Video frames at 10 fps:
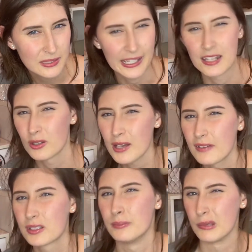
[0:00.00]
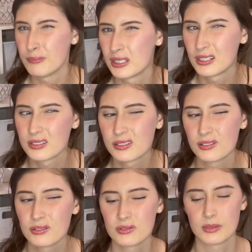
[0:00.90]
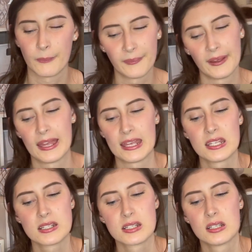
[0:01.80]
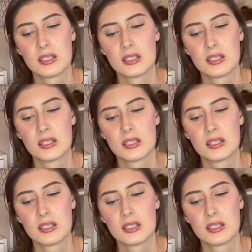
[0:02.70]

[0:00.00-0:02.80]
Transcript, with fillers: Like, I don't have commitment issues, but